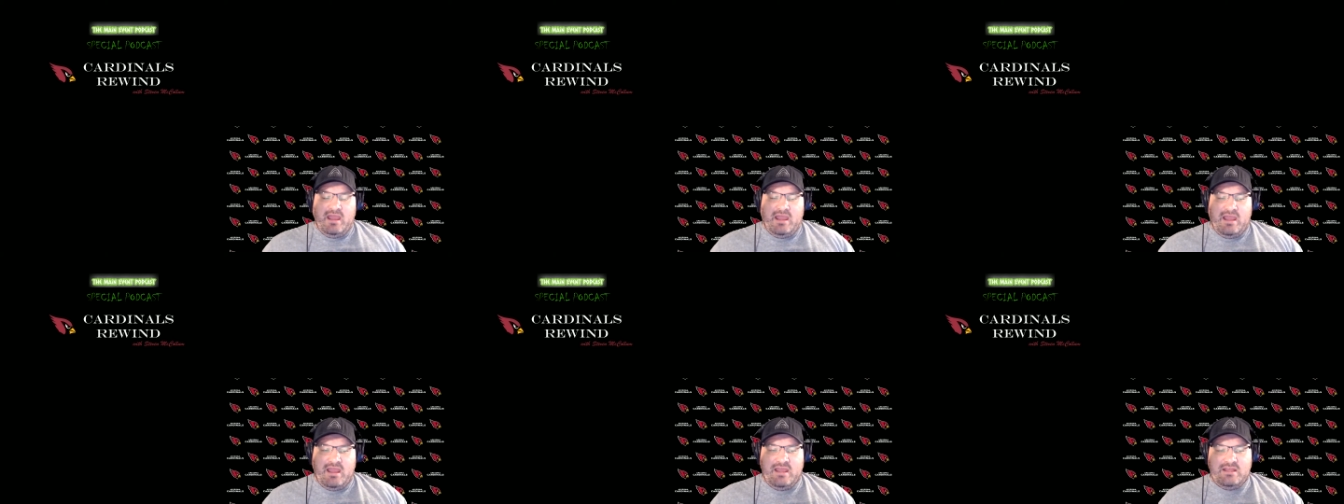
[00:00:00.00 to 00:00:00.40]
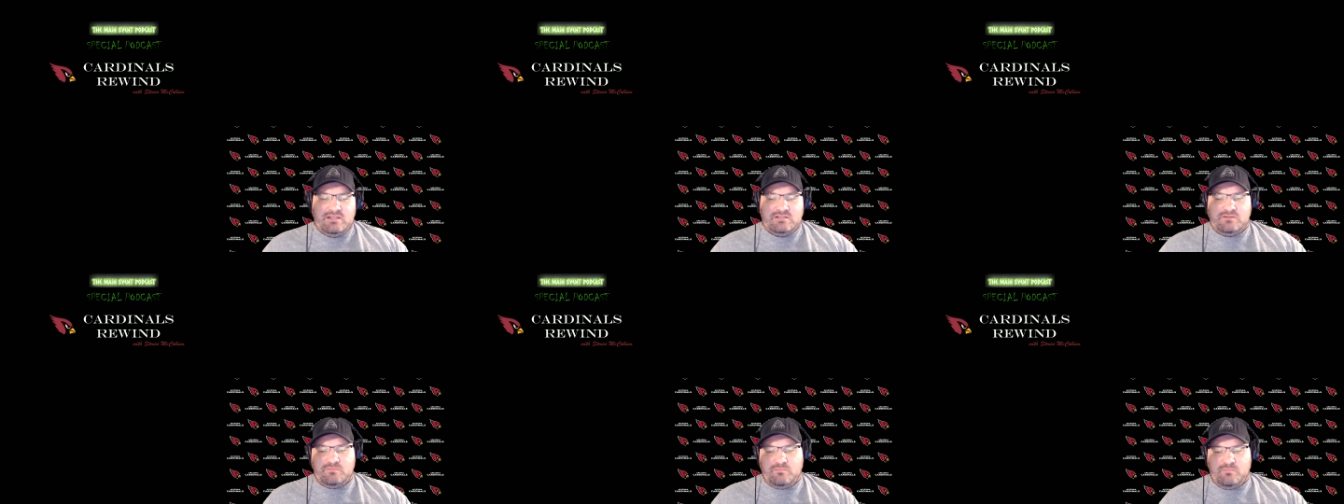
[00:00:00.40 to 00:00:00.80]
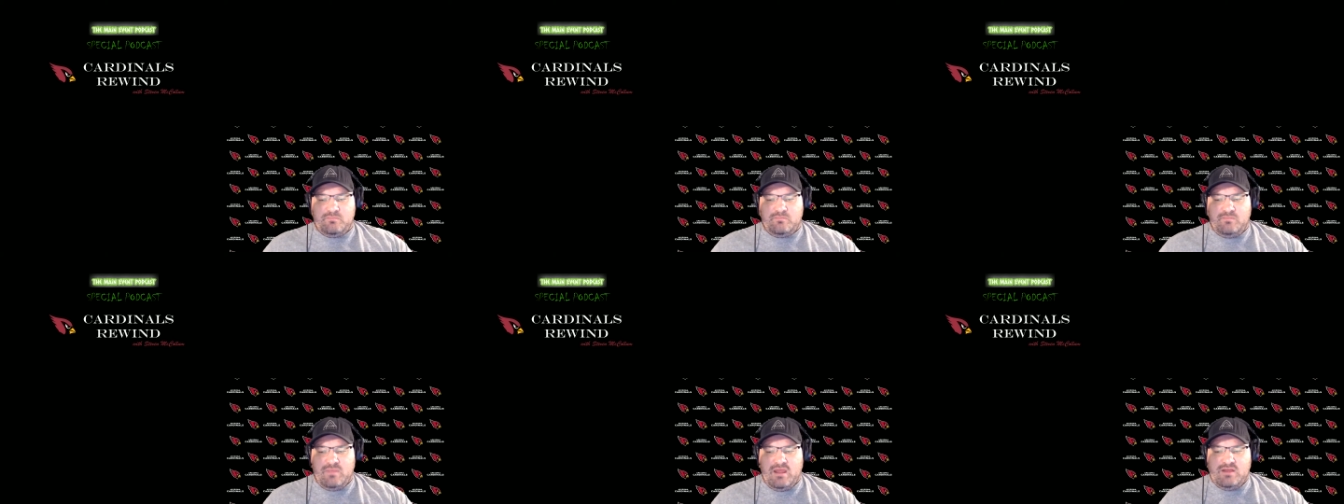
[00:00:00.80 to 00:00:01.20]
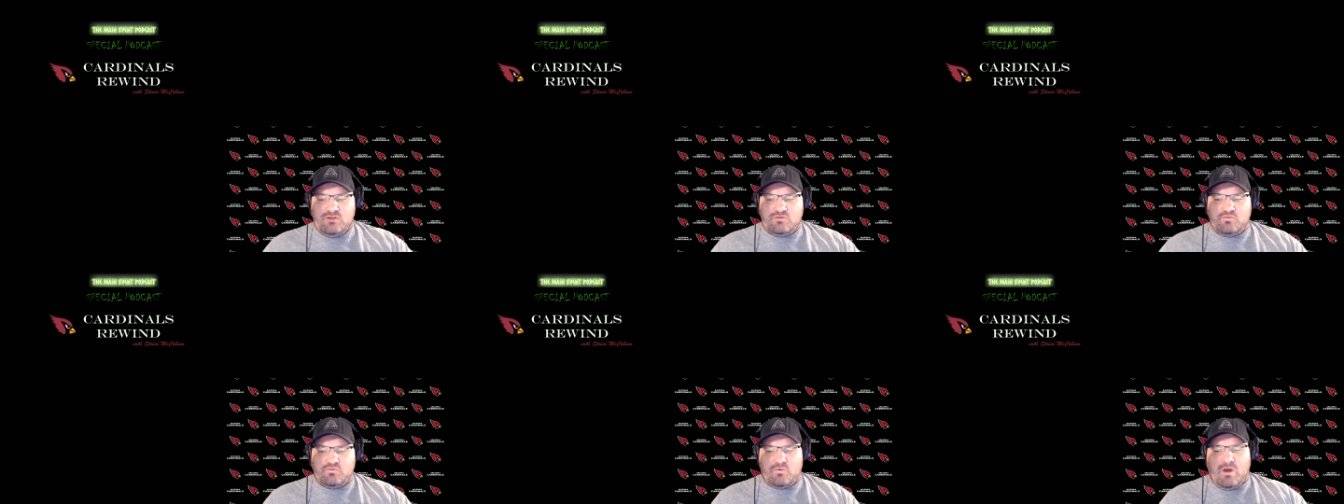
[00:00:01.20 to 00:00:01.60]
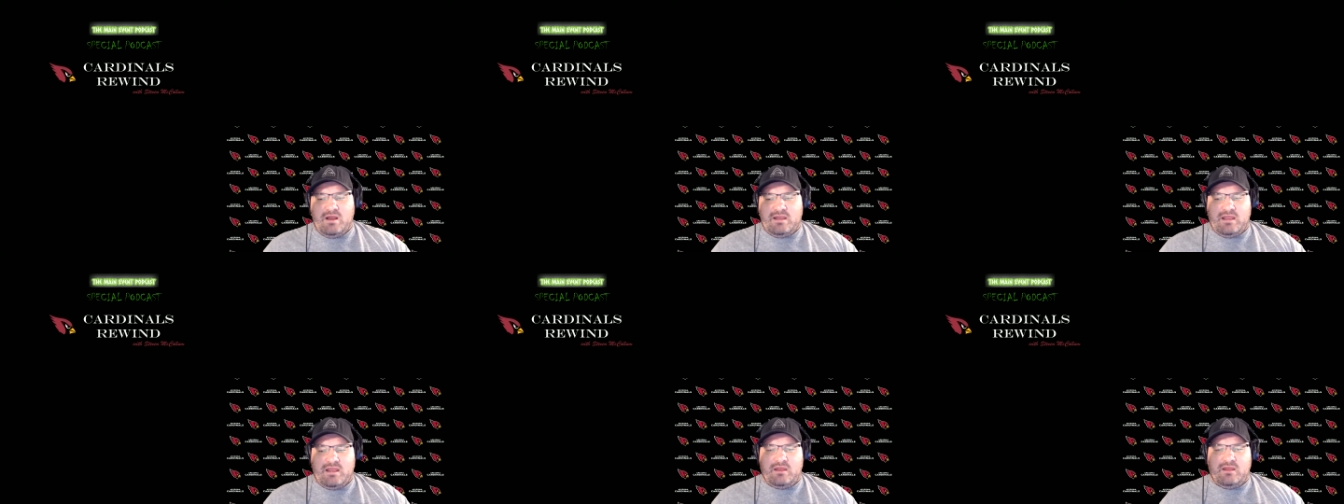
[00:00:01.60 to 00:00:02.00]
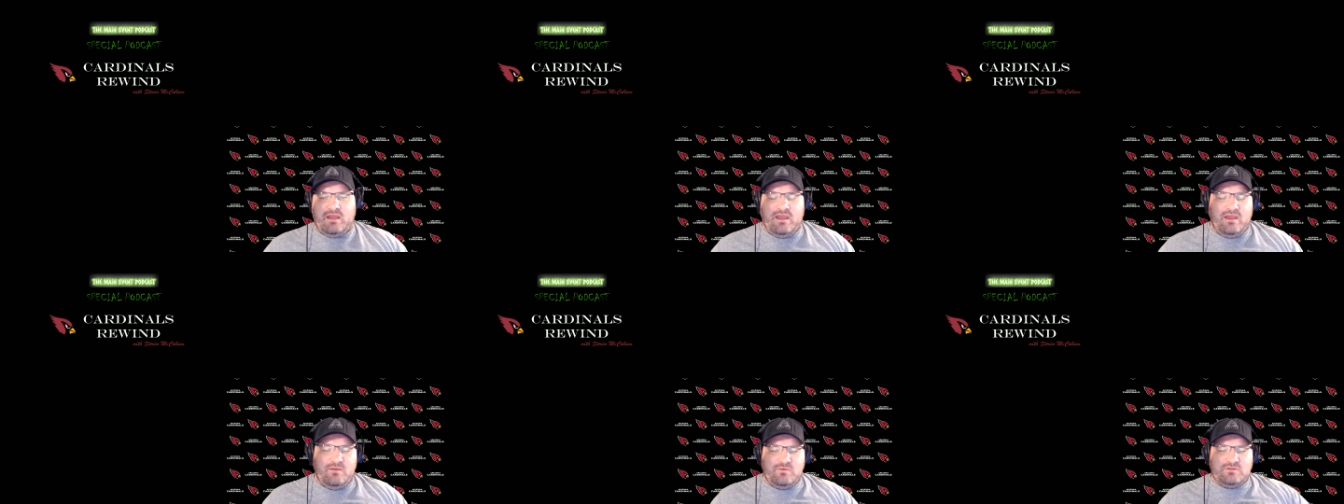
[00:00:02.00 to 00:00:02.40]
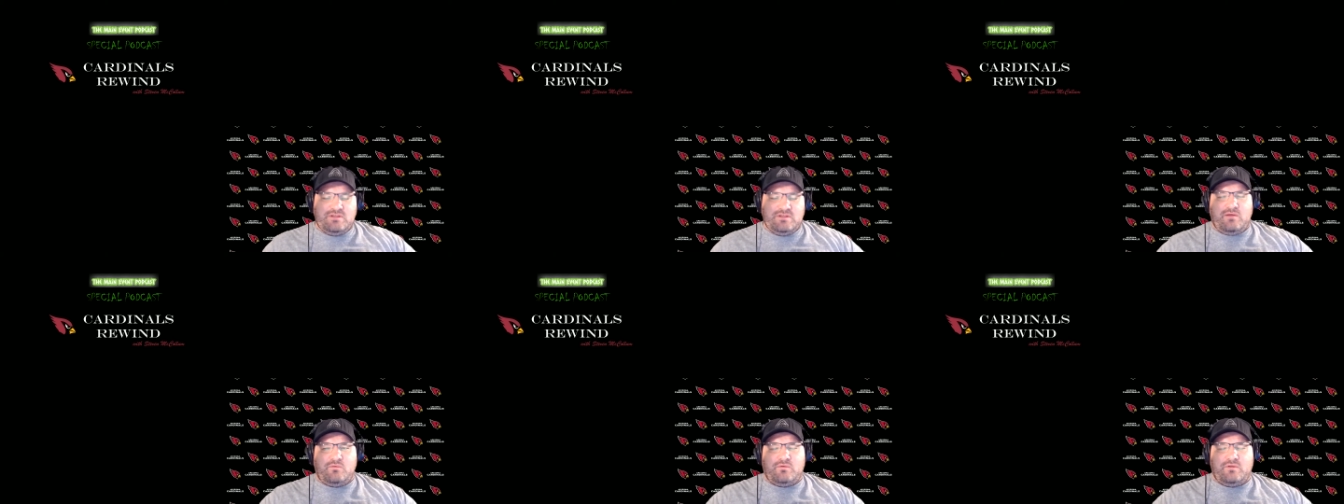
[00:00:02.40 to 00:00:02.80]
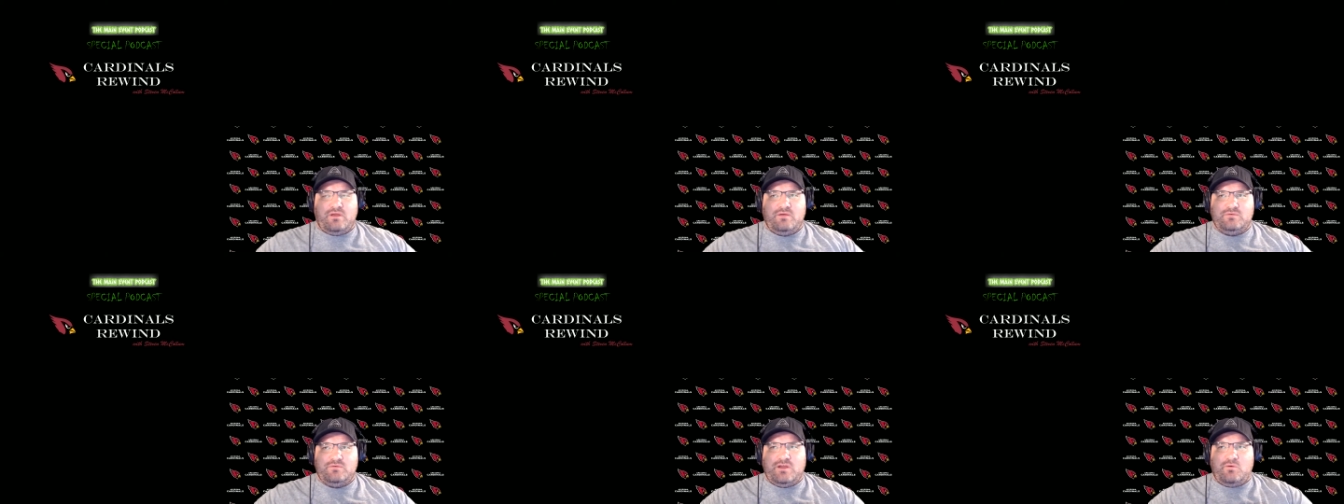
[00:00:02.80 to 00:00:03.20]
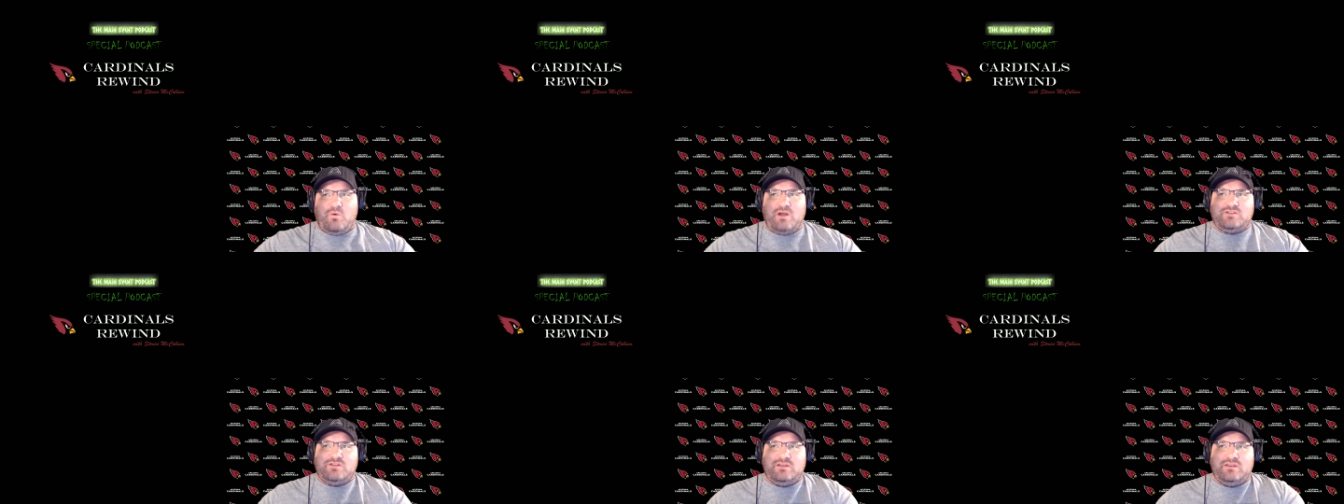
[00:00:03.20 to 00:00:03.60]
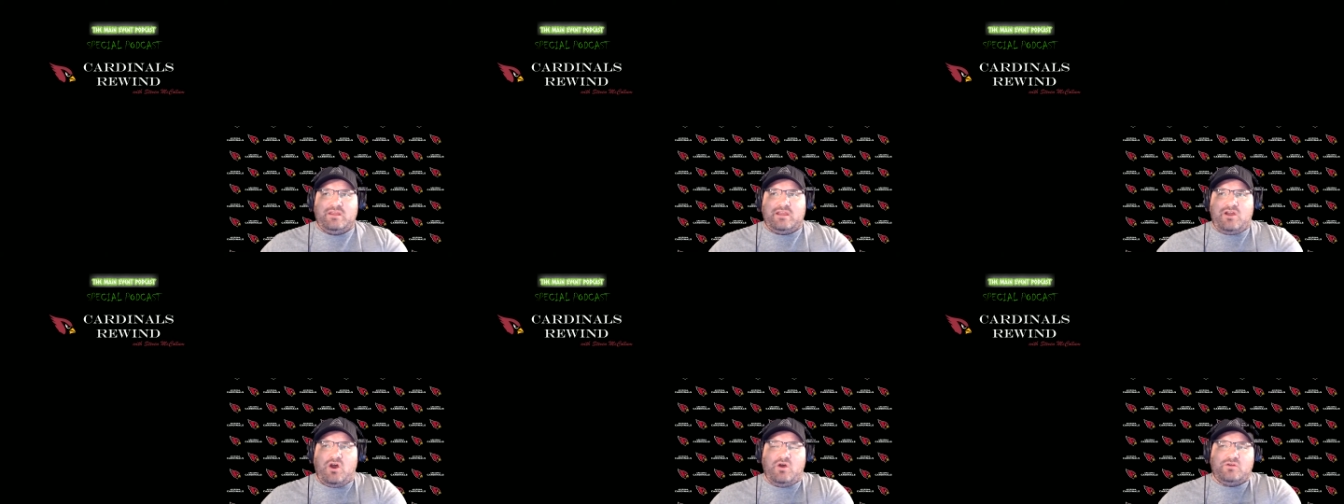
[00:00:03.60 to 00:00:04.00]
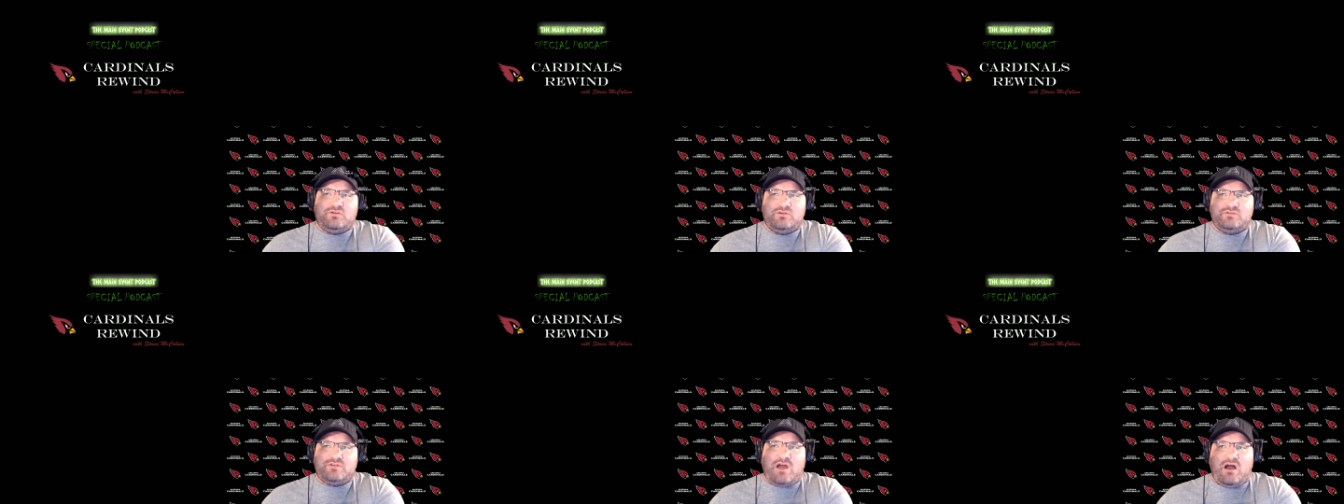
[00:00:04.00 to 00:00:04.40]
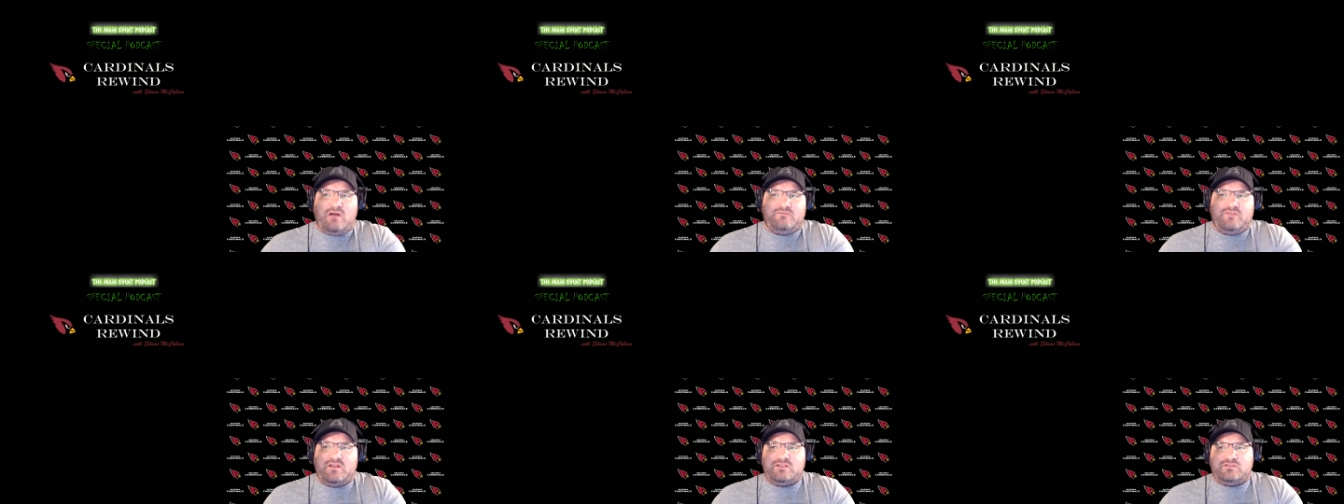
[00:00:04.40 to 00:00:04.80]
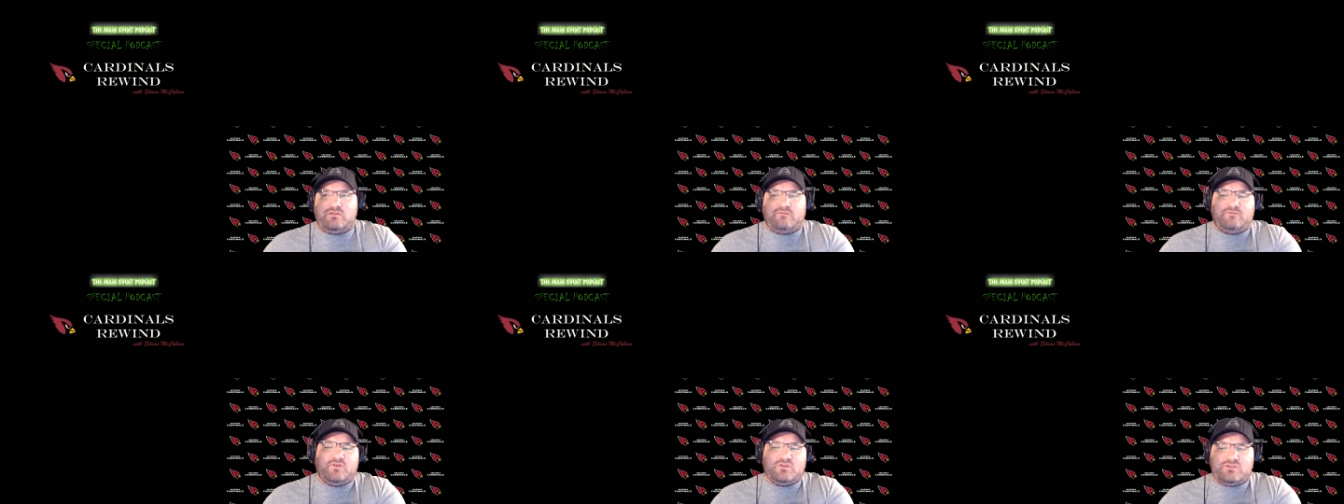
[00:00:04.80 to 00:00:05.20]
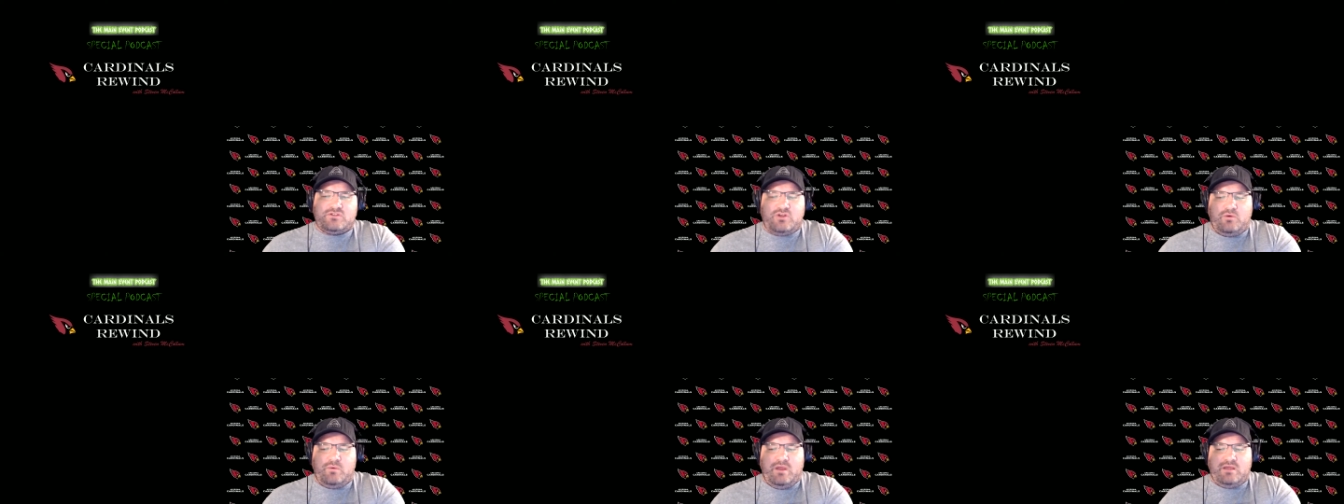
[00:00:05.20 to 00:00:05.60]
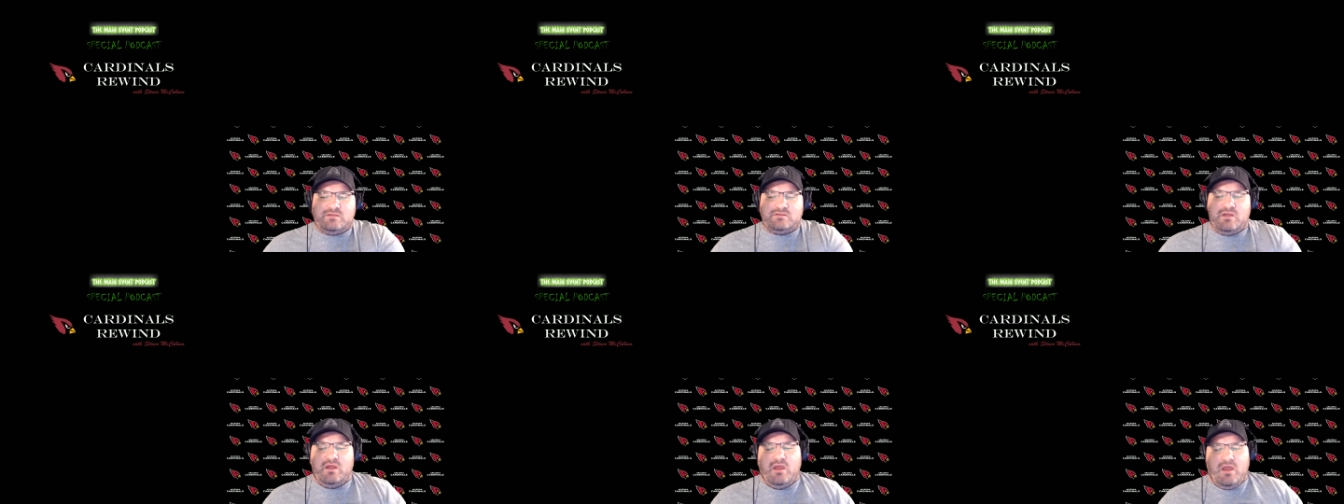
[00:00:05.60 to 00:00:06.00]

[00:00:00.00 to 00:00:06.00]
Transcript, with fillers: His his running, it was like it was like watching the Cardinals offense the first two weeks